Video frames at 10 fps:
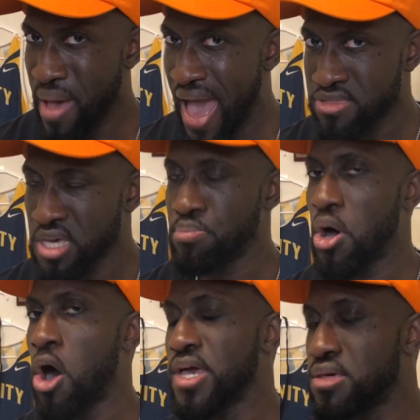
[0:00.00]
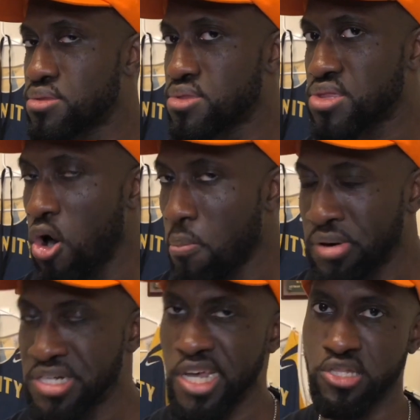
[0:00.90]
basketball is so
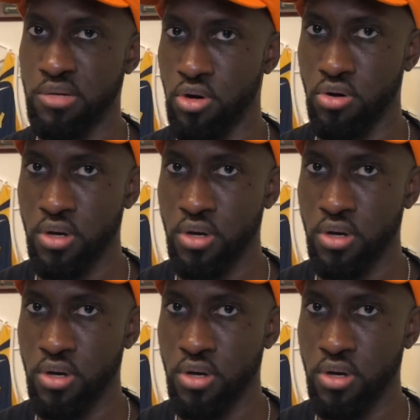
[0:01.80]
predictable